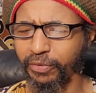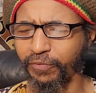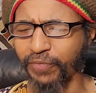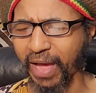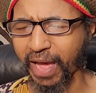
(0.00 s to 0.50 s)

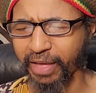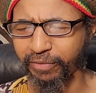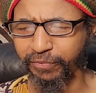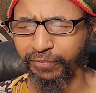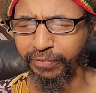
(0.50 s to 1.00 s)

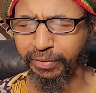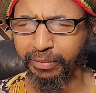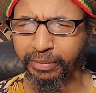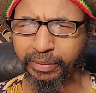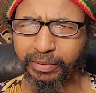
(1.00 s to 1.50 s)
5
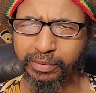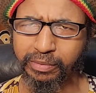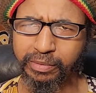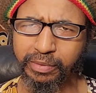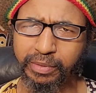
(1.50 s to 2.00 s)

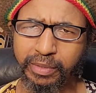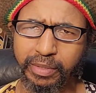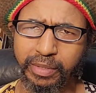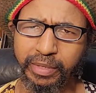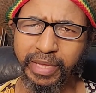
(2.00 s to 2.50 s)

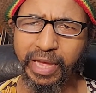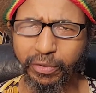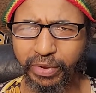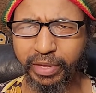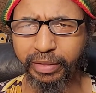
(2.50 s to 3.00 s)

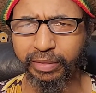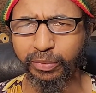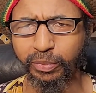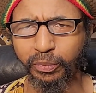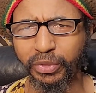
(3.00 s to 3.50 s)

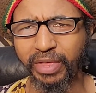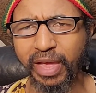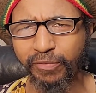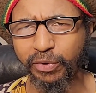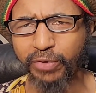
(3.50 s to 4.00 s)
areas which
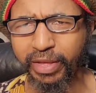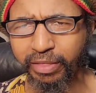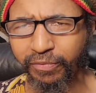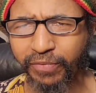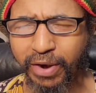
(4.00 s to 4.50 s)
every
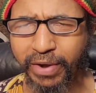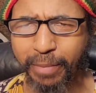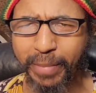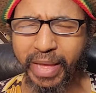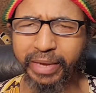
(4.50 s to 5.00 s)
Rastafari
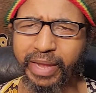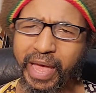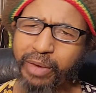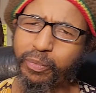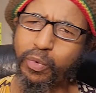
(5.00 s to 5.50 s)
man
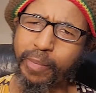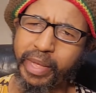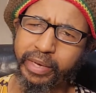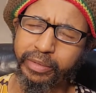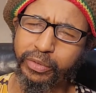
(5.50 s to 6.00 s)
and
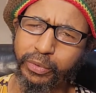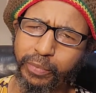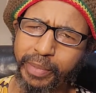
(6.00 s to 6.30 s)
woman too,